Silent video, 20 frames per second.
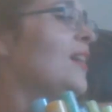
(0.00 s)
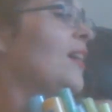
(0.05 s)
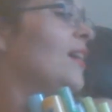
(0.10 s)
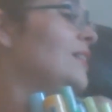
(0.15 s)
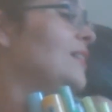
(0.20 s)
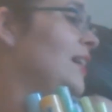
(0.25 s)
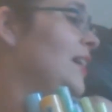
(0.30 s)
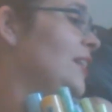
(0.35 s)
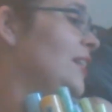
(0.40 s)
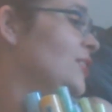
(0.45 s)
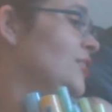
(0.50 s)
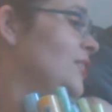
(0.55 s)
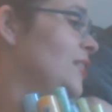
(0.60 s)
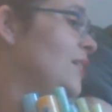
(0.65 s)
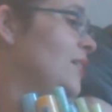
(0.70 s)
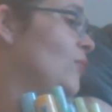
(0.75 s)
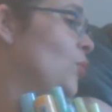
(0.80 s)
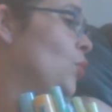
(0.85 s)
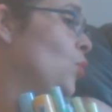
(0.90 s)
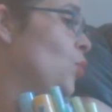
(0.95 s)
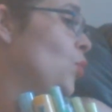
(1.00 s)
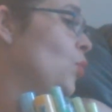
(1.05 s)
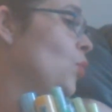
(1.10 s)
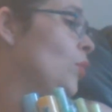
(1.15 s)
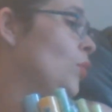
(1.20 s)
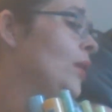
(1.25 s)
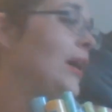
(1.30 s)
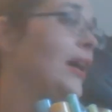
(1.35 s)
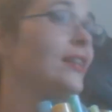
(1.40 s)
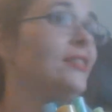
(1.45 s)
because I actually have
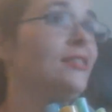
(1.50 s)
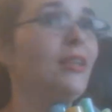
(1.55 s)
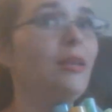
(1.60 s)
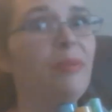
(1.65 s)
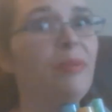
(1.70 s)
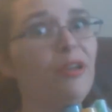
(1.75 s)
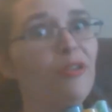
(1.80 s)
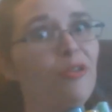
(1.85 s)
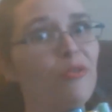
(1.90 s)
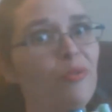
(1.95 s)
actually I might have